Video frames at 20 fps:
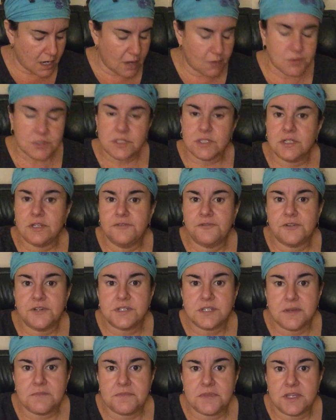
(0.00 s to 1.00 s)
I was looking for
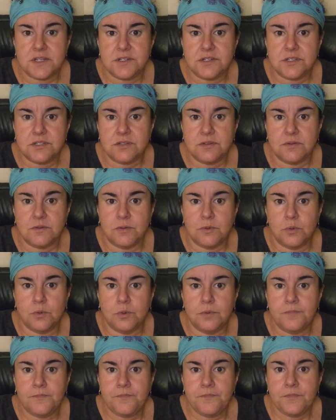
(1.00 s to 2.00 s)
something
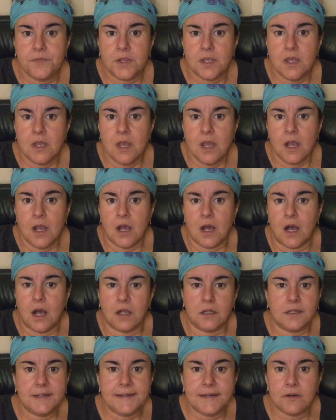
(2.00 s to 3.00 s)
to
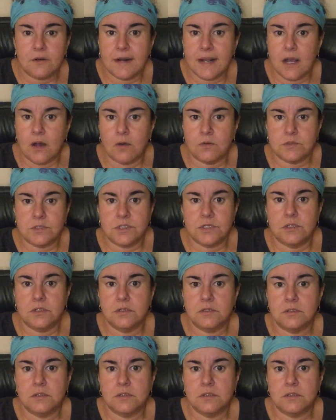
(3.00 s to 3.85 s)
clear out